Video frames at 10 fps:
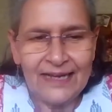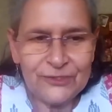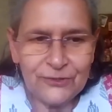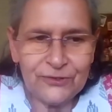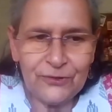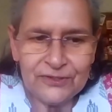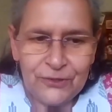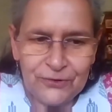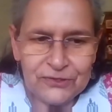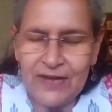And so
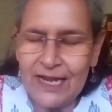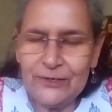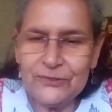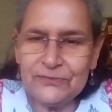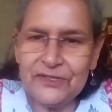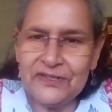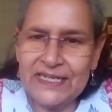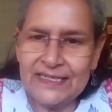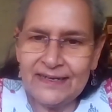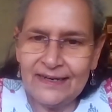those values
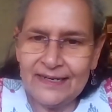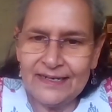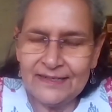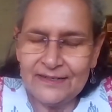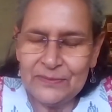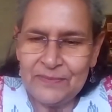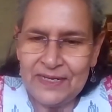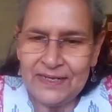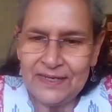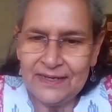were inculcated in
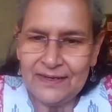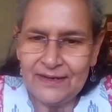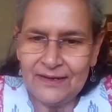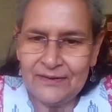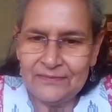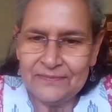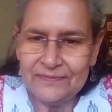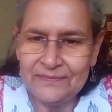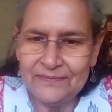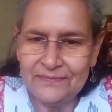me
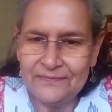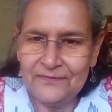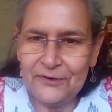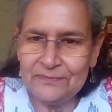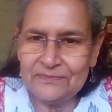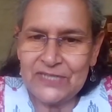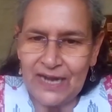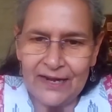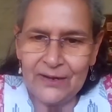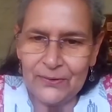from
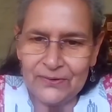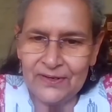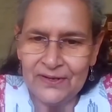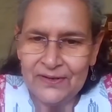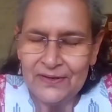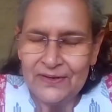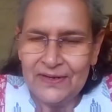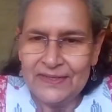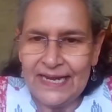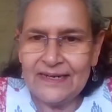childhood,
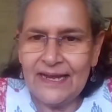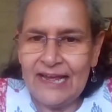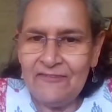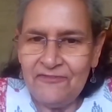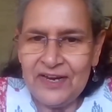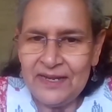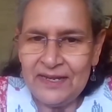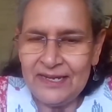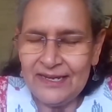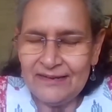that
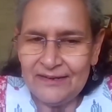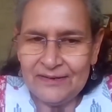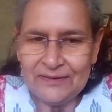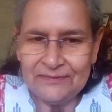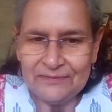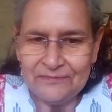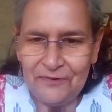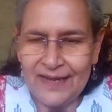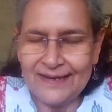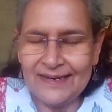every
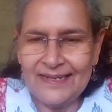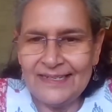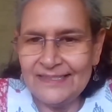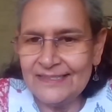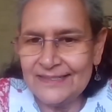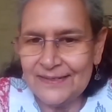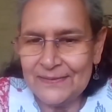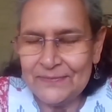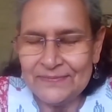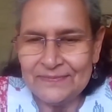one is
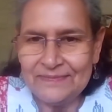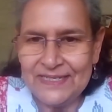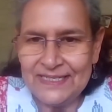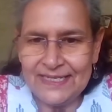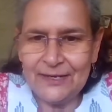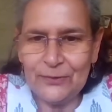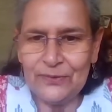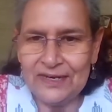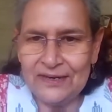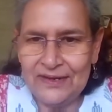
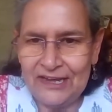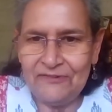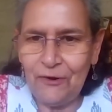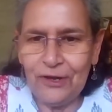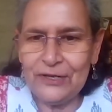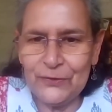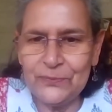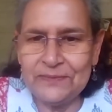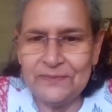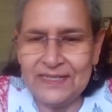equal. All
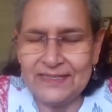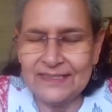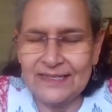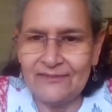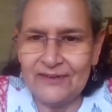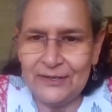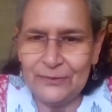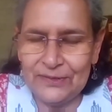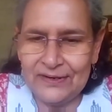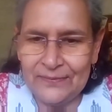human beings are
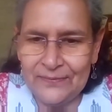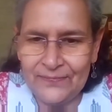equal.